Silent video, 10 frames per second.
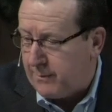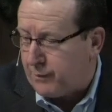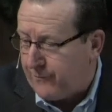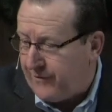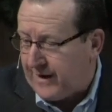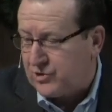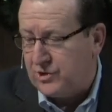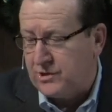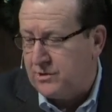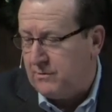and
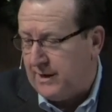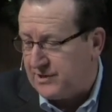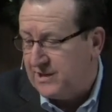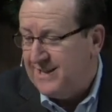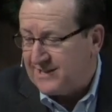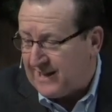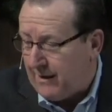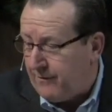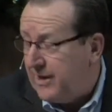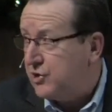perfection to us,
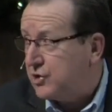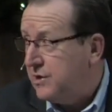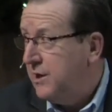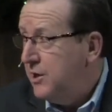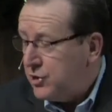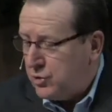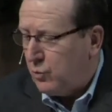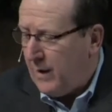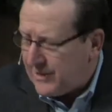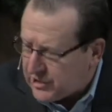salvation to
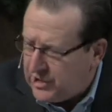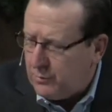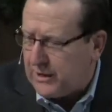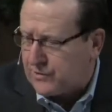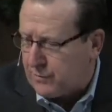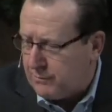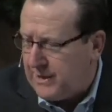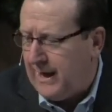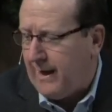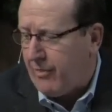rescue us from
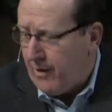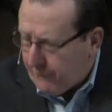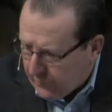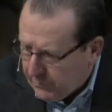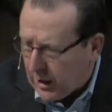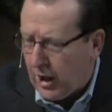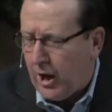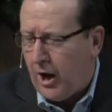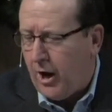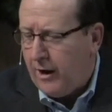death, from the
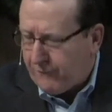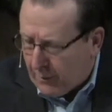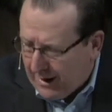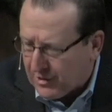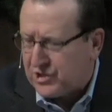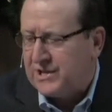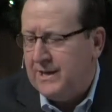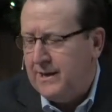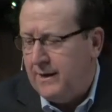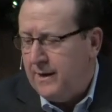law, from our
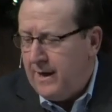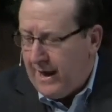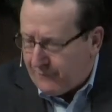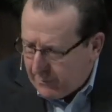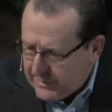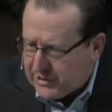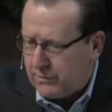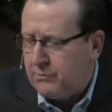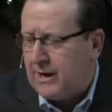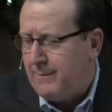sin, and from his
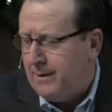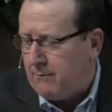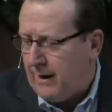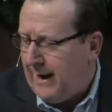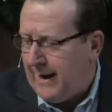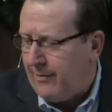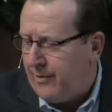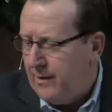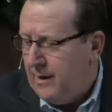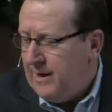own coming wrath.
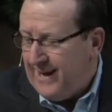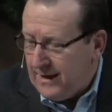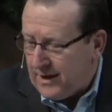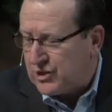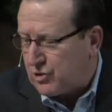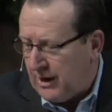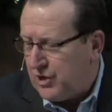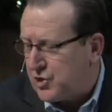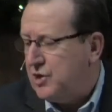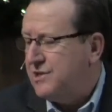
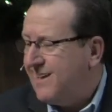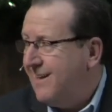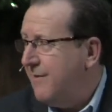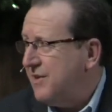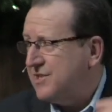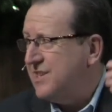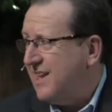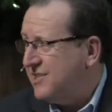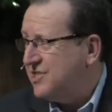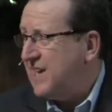Illustration to give us an
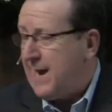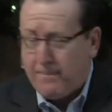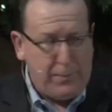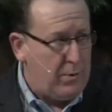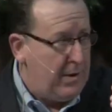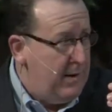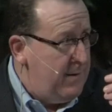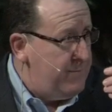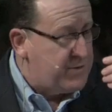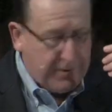example
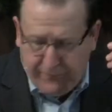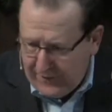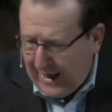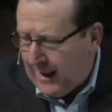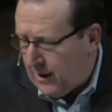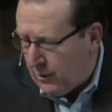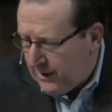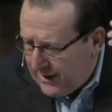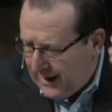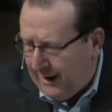to follow
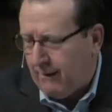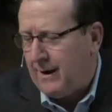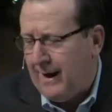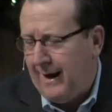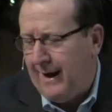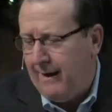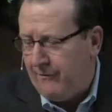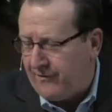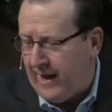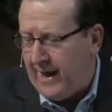in our
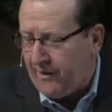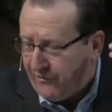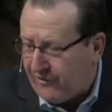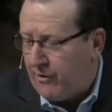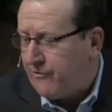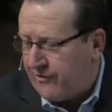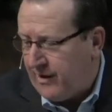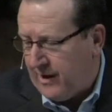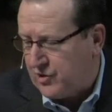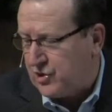lives and
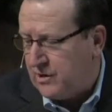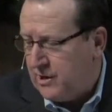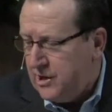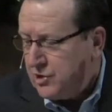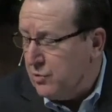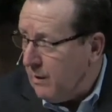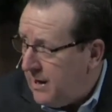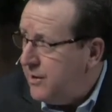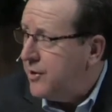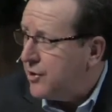association to
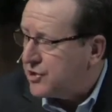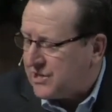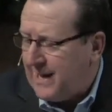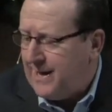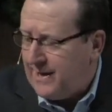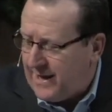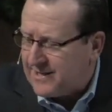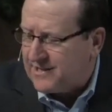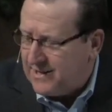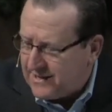understand
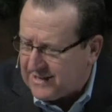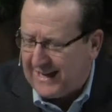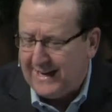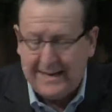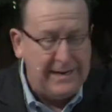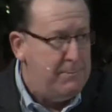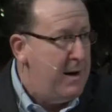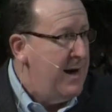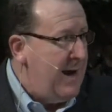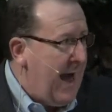us in time
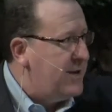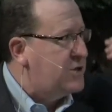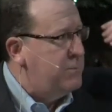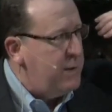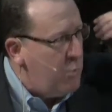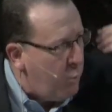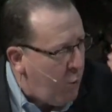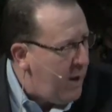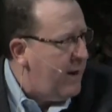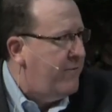and to be
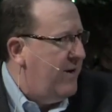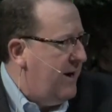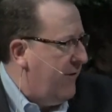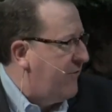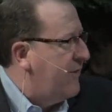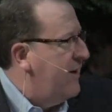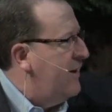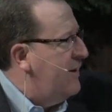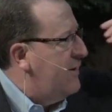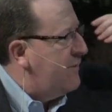one of us
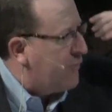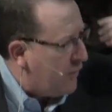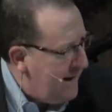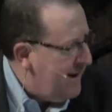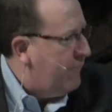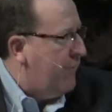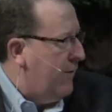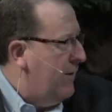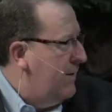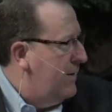
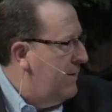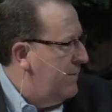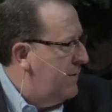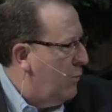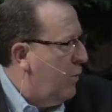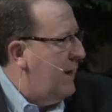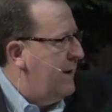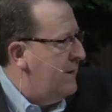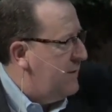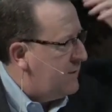forever. What
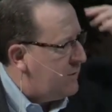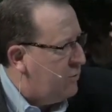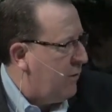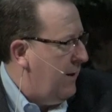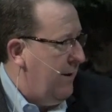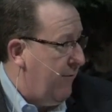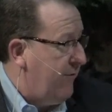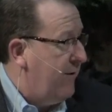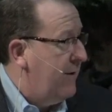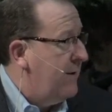
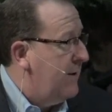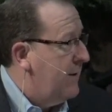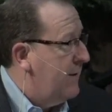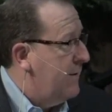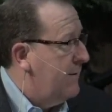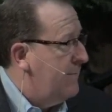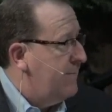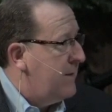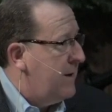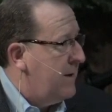grace!
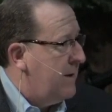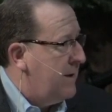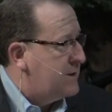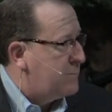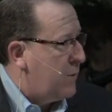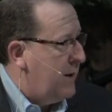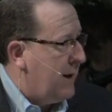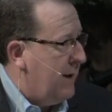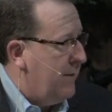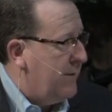Let's pray
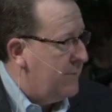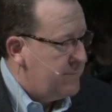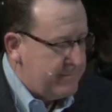together.